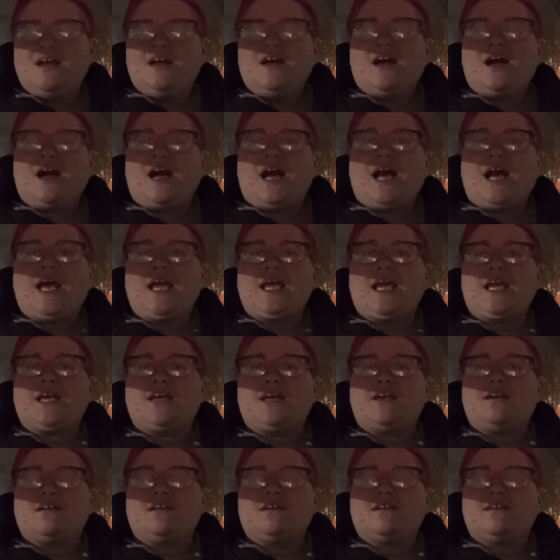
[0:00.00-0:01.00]

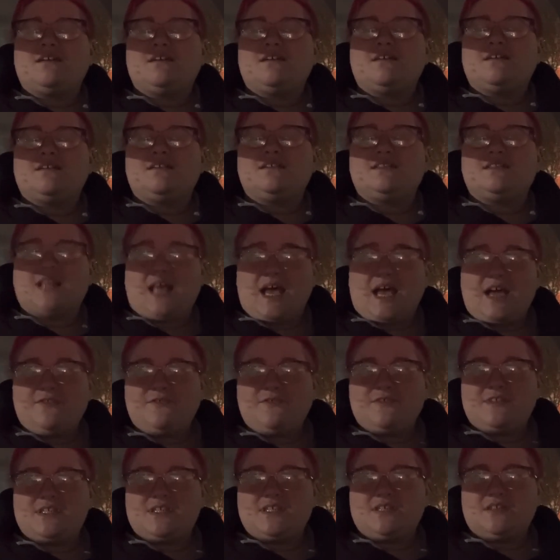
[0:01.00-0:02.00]
I
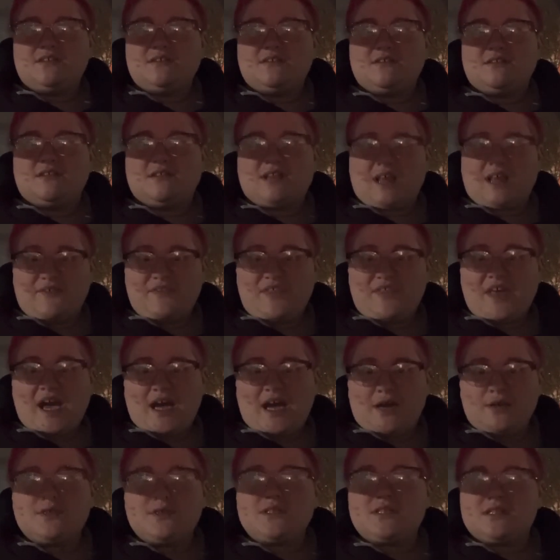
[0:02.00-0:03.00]
left, left the
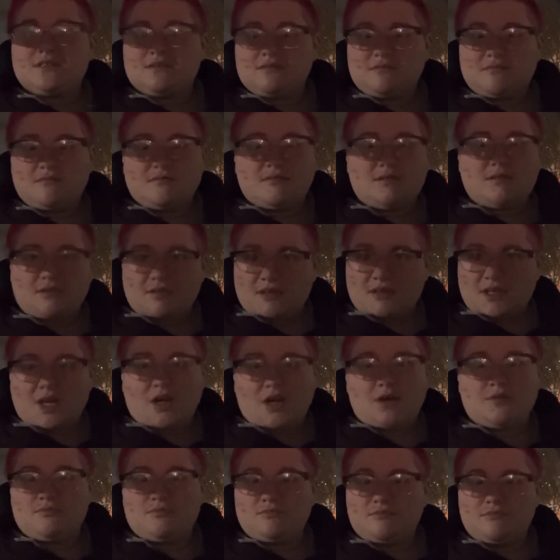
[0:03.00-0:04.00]
house, you
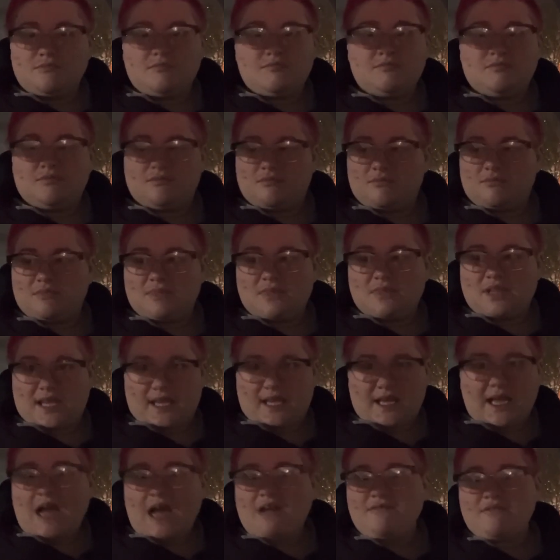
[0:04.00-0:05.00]
know,
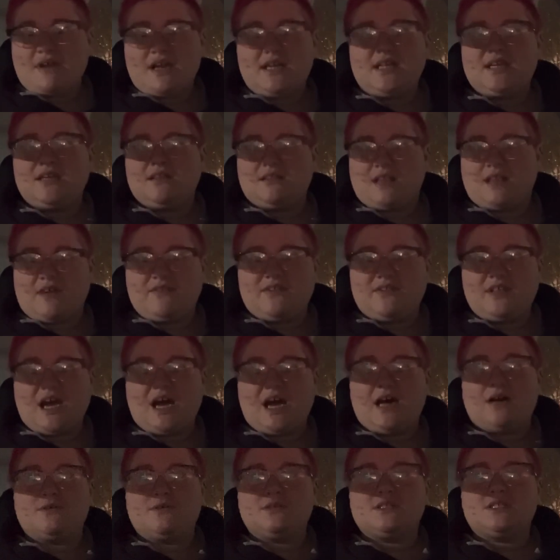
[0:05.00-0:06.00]
like got ready, left the
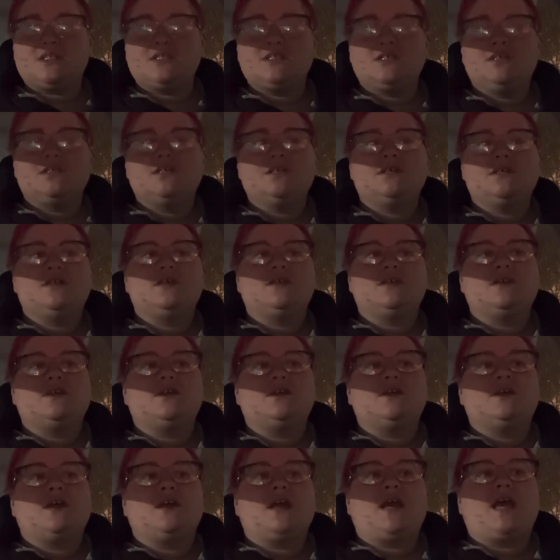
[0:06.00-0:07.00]
house.
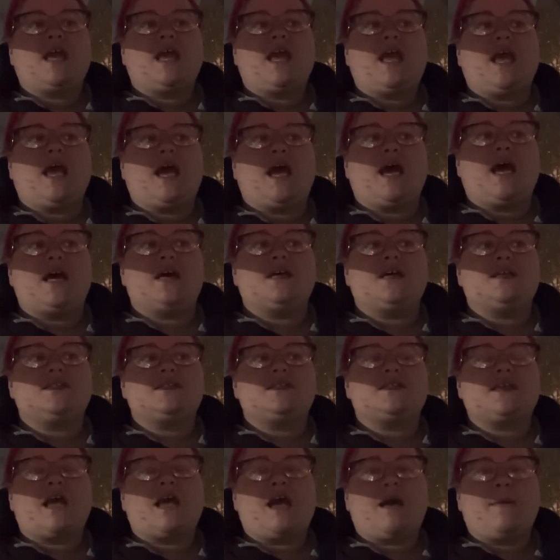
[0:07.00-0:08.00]
And
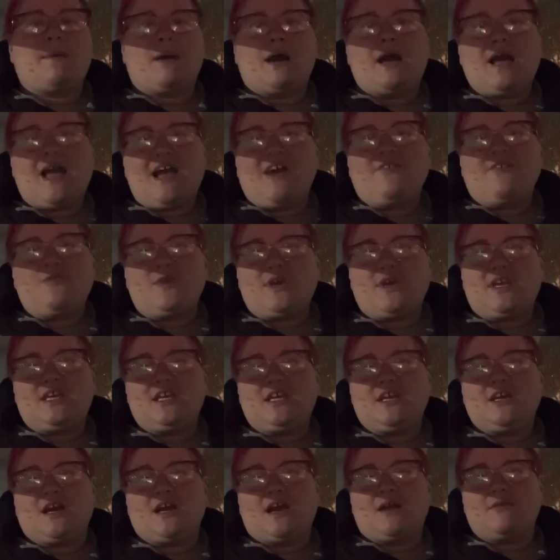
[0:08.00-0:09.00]
about halfway
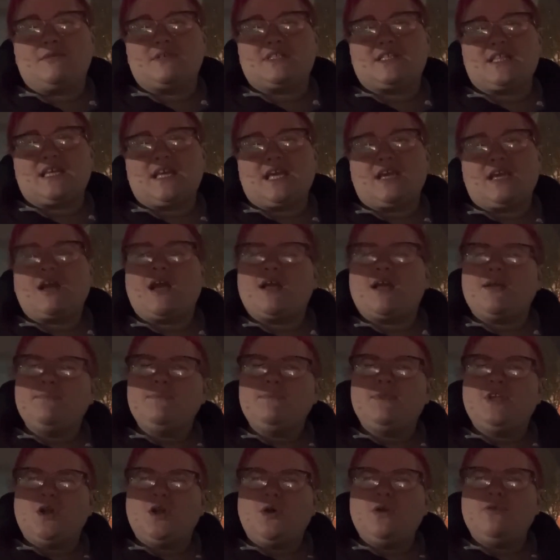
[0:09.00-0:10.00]
here, I was thinking,
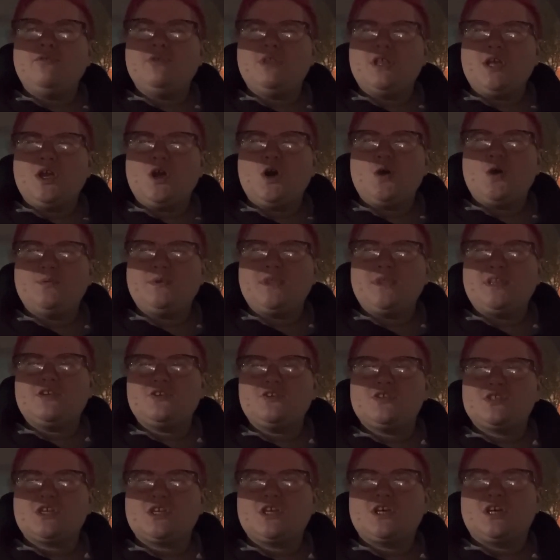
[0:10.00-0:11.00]
you know, I really hope that
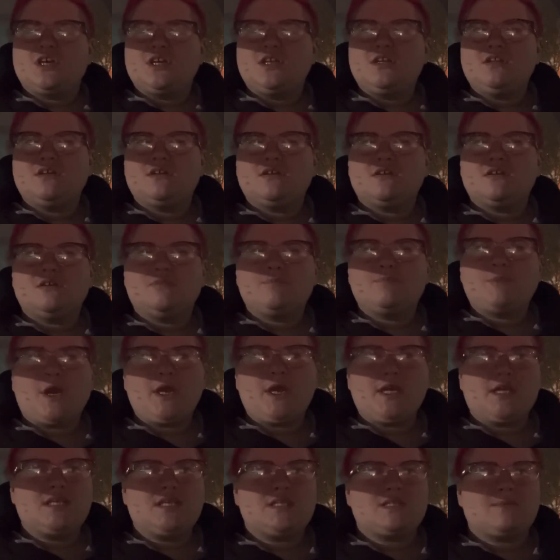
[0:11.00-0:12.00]
there's a good
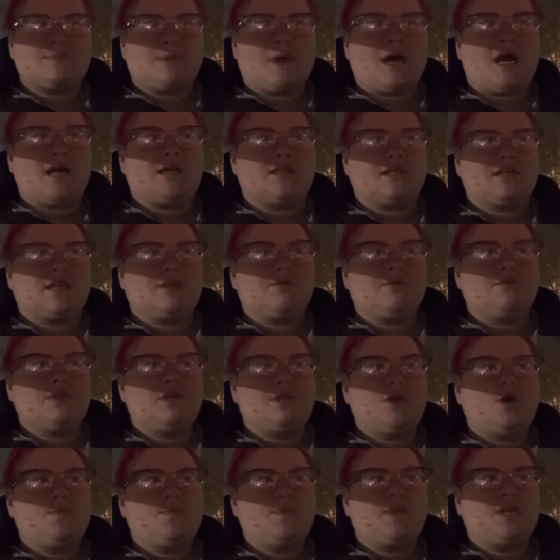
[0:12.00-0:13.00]
parking spot. Like, I
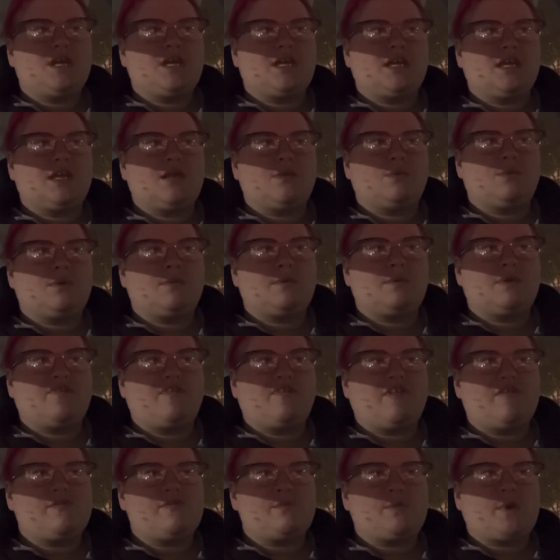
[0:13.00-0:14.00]
really hope that I can get one of my
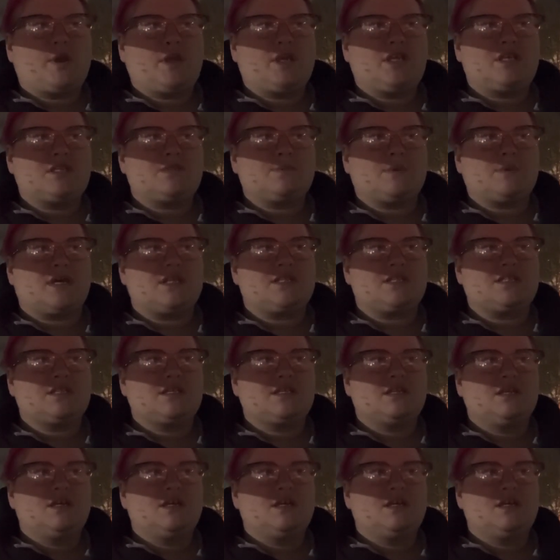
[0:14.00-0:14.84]
favorite parking spots.